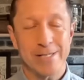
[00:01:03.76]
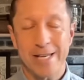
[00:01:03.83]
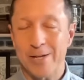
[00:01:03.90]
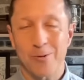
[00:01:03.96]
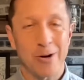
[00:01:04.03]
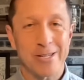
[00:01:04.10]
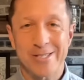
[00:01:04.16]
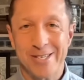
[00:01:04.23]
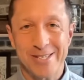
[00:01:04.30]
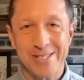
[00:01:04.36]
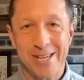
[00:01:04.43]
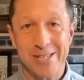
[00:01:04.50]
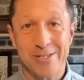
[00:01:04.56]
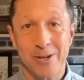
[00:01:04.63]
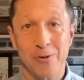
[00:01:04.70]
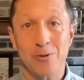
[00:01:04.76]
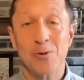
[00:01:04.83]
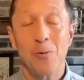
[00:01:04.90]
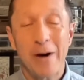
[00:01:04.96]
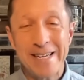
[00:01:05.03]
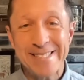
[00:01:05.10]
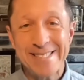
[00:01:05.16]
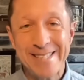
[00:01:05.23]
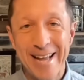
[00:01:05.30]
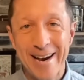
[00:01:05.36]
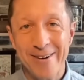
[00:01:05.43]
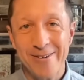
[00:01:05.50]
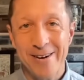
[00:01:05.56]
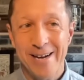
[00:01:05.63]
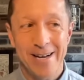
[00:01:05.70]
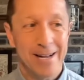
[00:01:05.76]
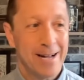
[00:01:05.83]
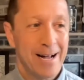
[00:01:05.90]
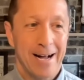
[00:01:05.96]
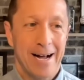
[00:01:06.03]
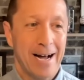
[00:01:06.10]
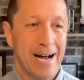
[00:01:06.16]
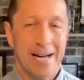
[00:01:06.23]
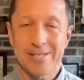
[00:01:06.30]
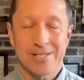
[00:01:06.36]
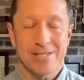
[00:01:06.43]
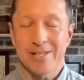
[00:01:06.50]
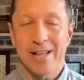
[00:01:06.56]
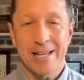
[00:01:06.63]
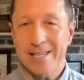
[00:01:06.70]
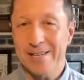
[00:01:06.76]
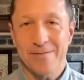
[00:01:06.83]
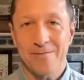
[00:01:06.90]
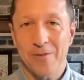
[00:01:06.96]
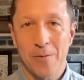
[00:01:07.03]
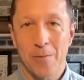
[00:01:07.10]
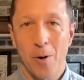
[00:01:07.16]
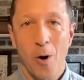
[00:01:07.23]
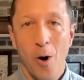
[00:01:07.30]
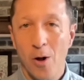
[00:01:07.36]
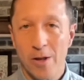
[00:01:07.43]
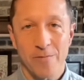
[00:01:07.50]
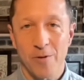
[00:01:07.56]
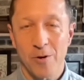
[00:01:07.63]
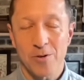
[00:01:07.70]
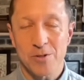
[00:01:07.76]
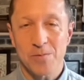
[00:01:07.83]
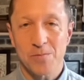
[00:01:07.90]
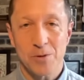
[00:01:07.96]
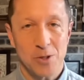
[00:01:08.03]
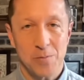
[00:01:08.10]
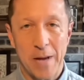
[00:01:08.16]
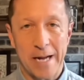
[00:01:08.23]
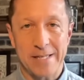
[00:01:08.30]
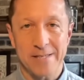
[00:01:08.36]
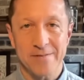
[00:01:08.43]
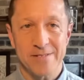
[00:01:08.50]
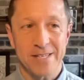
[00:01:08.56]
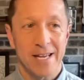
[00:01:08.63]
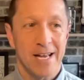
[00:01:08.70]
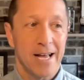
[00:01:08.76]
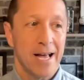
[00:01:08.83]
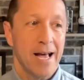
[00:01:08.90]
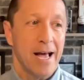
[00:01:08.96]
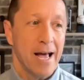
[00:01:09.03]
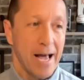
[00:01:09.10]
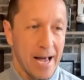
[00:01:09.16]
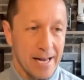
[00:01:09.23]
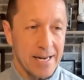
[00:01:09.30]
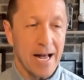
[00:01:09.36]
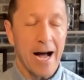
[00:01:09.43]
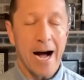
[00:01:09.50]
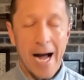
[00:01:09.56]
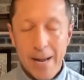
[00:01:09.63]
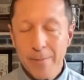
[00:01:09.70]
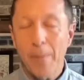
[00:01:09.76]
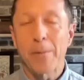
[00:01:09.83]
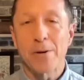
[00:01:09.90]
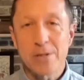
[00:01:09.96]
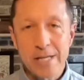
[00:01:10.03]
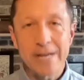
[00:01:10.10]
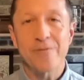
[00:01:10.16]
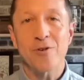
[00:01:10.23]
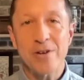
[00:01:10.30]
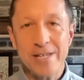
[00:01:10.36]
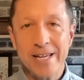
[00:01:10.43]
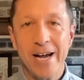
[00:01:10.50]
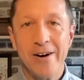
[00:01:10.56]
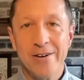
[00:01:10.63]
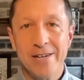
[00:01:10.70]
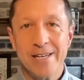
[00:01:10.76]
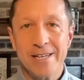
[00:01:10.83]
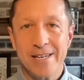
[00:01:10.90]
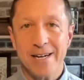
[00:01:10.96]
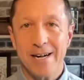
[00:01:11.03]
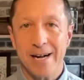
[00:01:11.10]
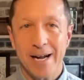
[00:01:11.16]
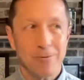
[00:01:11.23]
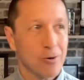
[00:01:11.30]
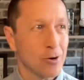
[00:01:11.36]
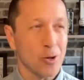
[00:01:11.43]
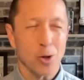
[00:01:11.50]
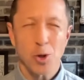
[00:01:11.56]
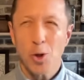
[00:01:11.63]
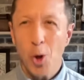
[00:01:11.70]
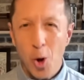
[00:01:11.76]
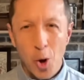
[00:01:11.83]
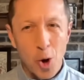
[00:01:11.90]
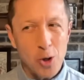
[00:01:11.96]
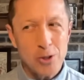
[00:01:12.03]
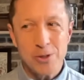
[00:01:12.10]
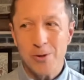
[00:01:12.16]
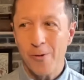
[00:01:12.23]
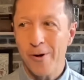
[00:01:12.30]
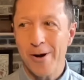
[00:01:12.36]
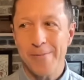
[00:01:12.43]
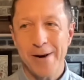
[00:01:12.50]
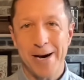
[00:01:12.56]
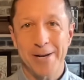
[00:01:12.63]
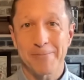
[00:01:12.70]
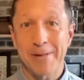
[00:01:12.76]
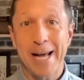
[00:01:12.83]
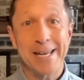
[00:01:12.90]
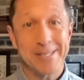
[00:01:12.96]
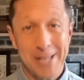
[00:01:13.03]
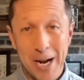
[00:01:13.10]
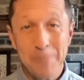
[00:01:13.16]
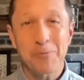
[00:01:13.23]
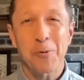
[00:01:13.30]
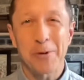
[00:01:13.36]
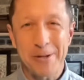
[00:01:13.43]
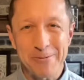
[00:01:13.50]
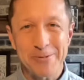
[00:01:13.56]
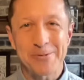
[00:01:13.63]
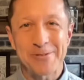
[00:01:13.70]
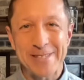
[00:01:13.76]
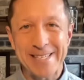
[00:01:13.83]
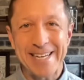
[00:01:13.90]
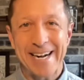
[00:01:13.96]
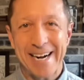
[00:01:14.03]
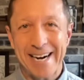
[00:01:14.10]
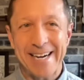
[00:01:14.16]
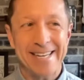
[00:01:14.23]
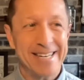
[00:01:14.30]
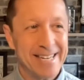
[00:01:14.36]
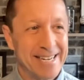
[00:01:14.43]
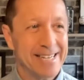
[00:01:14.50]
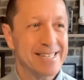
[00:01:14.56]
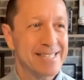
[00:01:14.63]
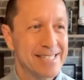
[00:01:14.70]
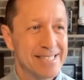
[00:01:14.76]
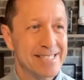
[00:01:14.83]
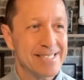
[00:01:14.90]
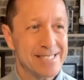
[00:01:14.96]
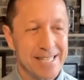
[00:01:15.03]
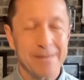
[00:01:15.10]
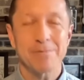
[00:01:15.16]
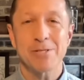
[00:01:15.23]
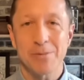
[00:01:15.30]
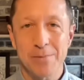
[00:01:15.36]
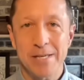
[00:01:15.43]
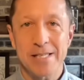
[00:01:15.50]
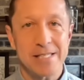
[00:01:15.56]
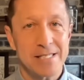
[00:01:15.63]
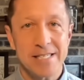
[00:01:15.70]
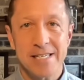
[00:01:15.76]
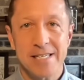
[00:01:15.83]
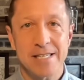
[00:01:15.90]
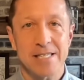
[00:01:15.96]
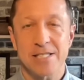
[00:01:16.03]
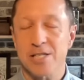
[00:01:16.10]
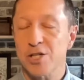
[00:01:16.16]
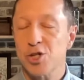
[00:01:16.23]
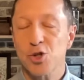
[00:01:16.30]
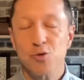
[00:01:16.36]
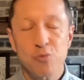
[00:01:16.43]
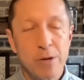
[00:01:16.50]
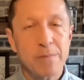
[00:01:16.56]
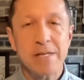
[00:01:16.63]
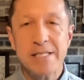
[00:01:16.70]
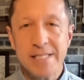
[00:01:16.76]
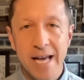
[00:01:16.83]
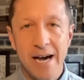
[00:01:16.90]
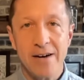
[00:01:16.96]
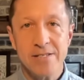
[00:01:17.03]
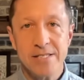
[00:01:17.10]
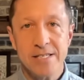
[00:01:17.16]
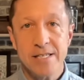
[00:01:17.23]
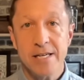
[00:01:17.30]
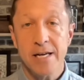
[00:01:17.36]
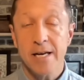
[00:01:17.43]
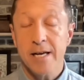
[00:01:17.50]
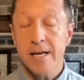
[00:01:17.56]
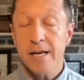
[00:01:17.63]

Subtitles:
He's had great success there twice now. I just like it from all of those perspectives. And I'm a believer in Kelenic. I wrote a long story about him last April when he was really hot. And it seems to me this kid is extremely talented.